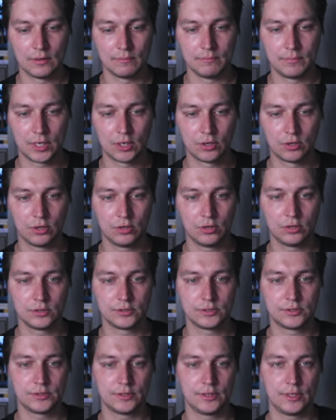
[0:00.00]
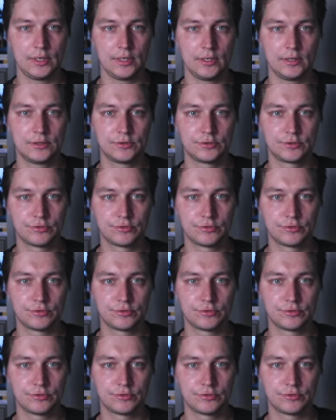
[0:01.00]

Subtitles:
Because it